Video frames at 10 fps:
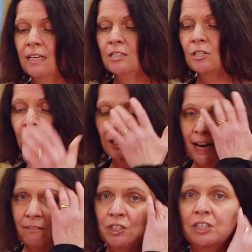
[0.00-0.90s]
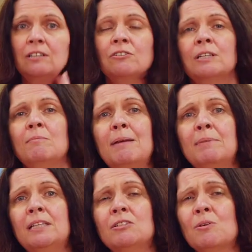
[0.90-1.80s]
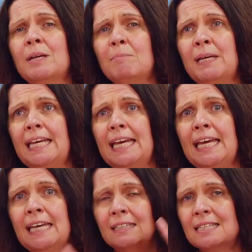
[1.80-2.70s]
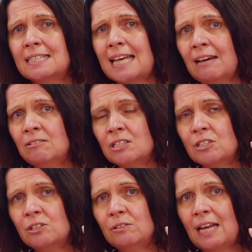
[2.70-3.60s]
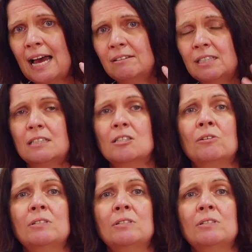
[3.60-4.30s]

So you have children maybe doing PE and the sound is too loud and it's so